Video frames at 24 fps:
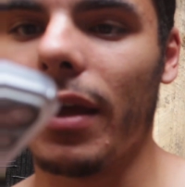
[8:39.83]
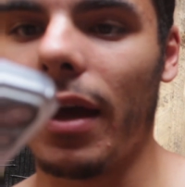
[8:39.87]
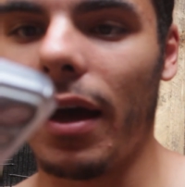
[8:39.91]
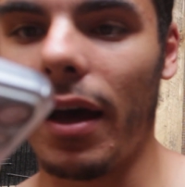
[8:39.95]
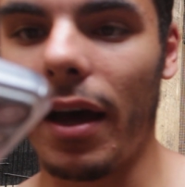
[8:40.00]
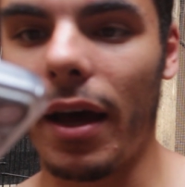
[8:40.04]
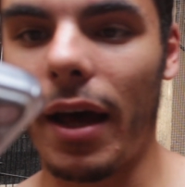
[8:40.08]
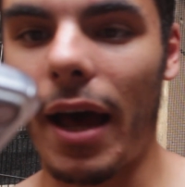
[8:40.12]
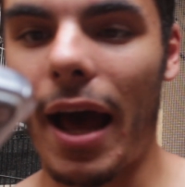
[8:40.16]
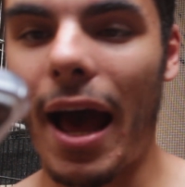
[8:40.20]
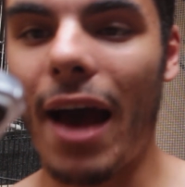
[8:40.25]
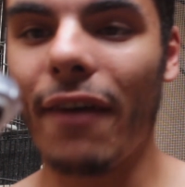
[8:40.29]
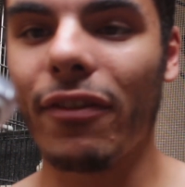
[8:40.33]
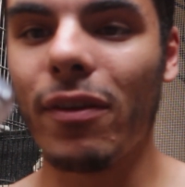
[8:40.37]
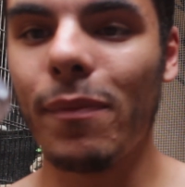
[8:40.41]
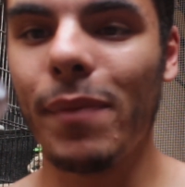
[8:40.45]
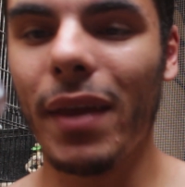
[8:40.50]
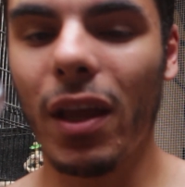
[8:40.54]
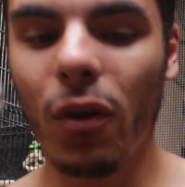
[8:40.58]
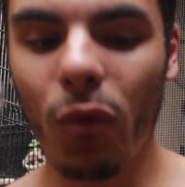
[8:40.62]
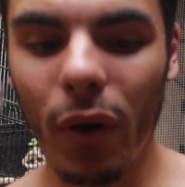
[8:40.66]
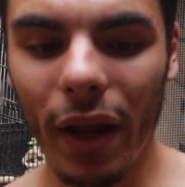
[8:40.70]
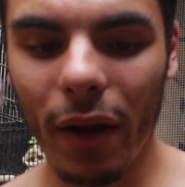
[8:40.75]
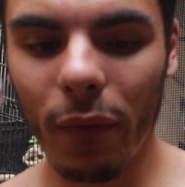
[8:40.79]
I have to
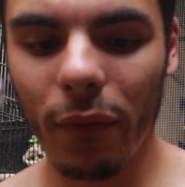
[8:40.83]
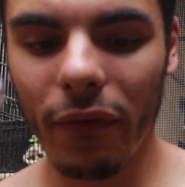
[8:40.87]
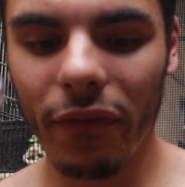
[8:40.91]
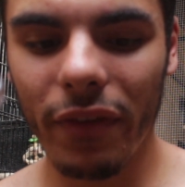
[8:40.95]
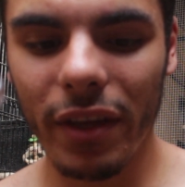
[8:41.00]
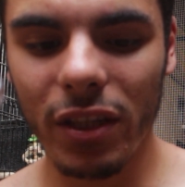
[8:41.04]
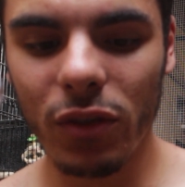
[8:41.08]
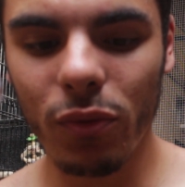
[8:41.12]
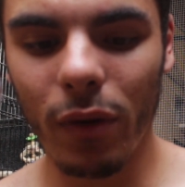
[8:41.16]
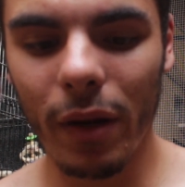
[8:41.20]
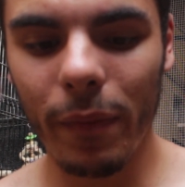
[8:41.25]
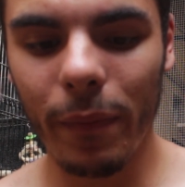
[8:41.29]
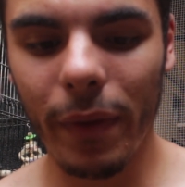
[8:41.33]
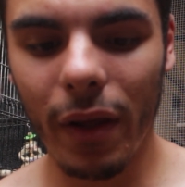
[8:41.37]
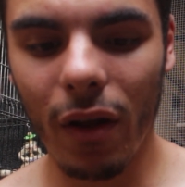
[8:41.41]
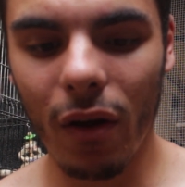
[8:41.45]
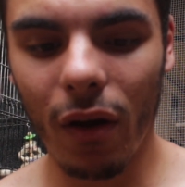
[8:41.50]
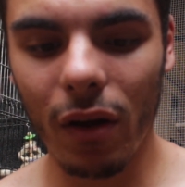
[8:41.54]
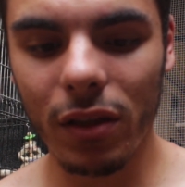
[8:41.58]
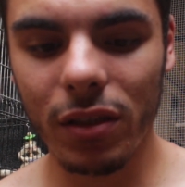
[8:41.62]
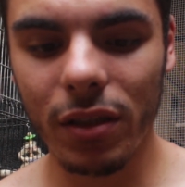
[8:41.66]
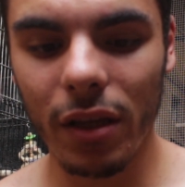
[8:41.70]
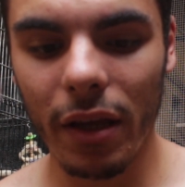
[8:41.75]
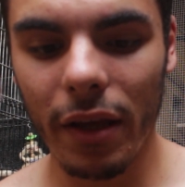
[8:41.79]
be quick with this one
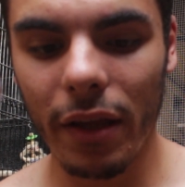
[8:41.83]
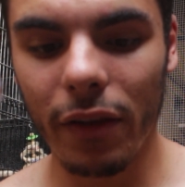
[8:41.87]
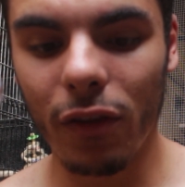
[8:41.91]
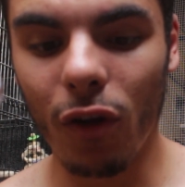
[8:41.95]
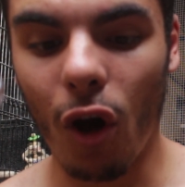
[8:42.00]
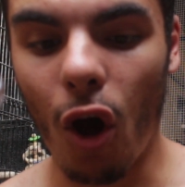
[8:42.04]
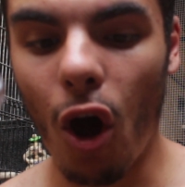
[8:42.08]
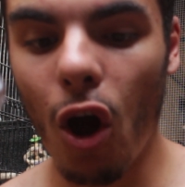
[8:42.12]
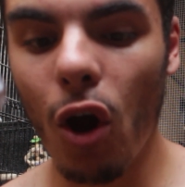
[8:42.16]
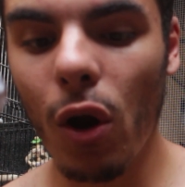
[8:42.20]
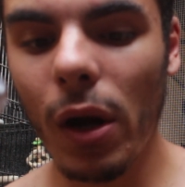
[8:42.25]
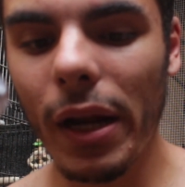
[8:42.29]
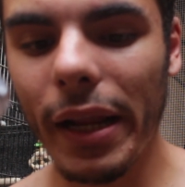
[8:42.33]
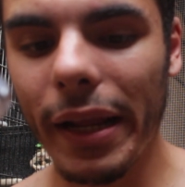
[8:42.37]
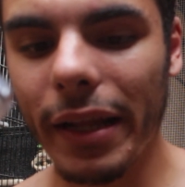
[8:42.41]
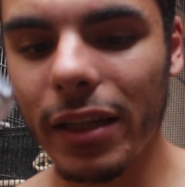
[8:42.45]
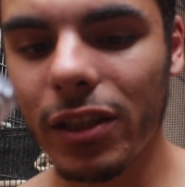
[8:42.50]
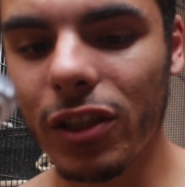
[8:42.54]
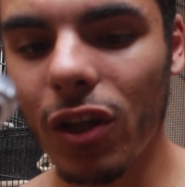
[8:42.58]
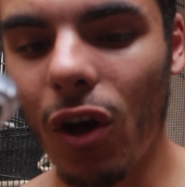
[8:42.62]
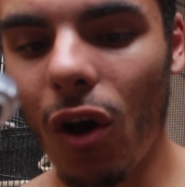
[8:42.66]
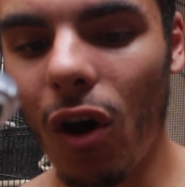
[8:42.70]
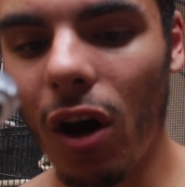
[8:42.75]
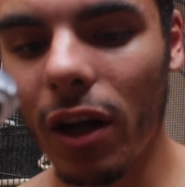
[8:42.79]
because not only
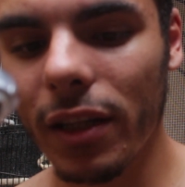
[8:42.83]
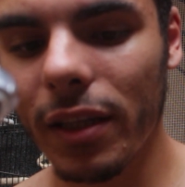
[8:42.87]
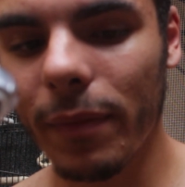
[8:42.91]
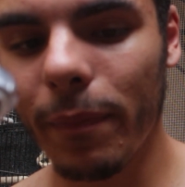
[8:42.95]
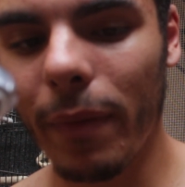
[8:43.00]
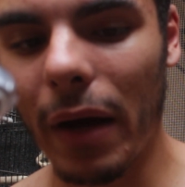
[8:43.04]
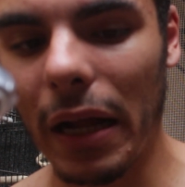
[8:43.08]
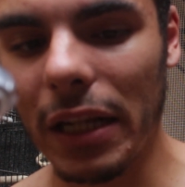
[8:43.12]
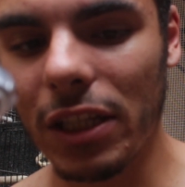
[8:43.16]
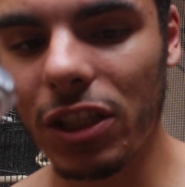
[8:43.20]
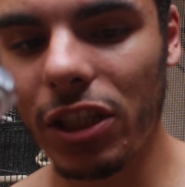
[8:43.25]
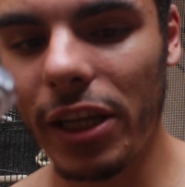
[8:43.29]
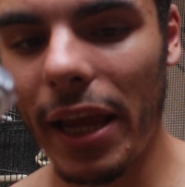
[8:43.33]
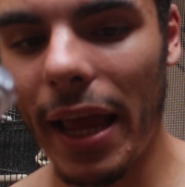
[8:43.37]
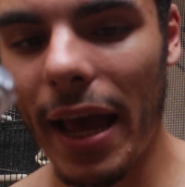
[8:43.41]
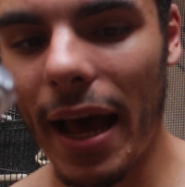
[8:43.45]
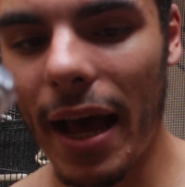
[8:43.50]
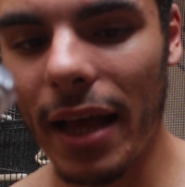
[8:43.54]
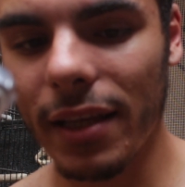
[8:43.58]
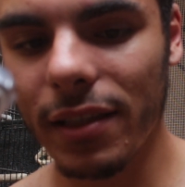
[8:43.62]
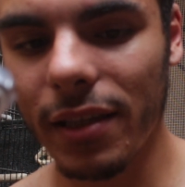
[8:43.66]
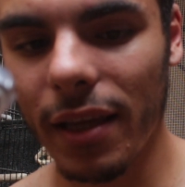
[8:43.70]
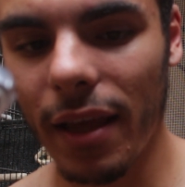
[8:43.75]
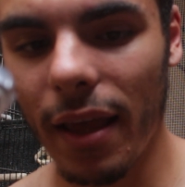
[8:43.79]
it's hot, but she
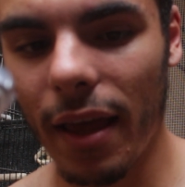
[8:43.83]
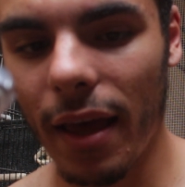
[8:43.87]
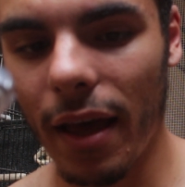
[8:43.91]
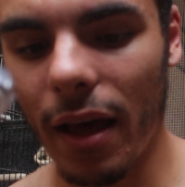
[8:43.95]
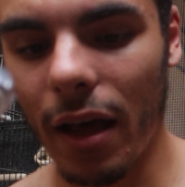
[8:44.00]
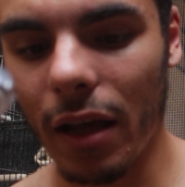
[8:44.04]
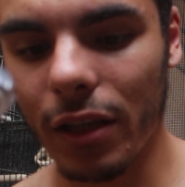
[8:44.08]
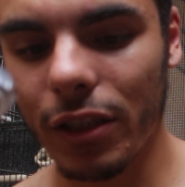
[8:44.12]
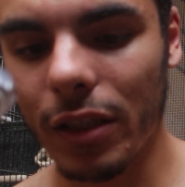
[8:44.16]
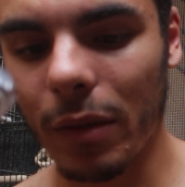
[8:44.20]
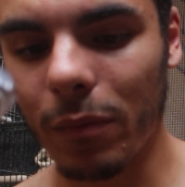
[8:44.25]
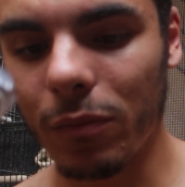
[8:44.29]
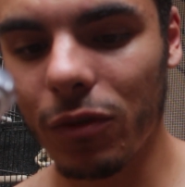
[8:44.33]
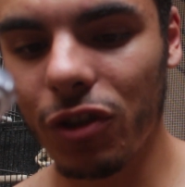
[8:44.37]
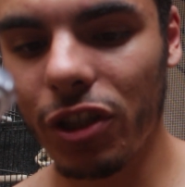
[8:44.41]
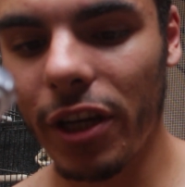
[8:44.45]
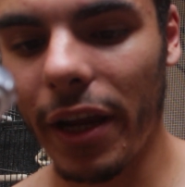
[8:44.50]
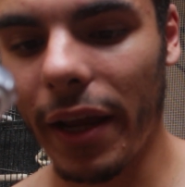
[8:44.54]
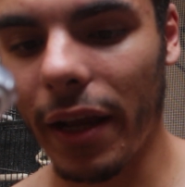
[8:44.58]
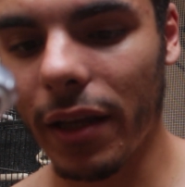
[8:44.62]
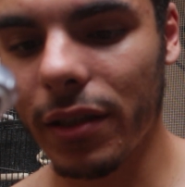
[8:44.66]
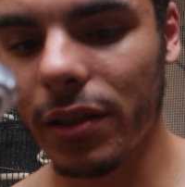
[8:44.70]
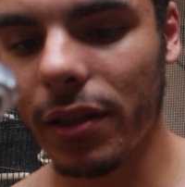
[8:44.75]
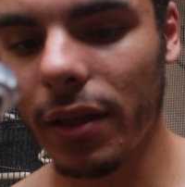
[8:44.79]
has some
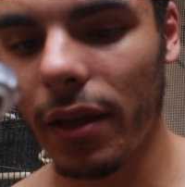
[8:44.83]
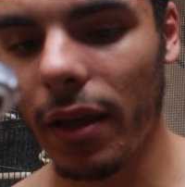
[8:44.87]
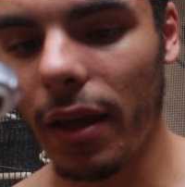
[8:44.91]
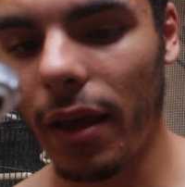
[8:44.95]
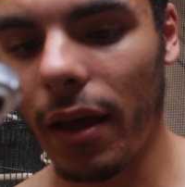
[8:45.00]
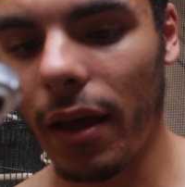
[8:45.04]
chicks.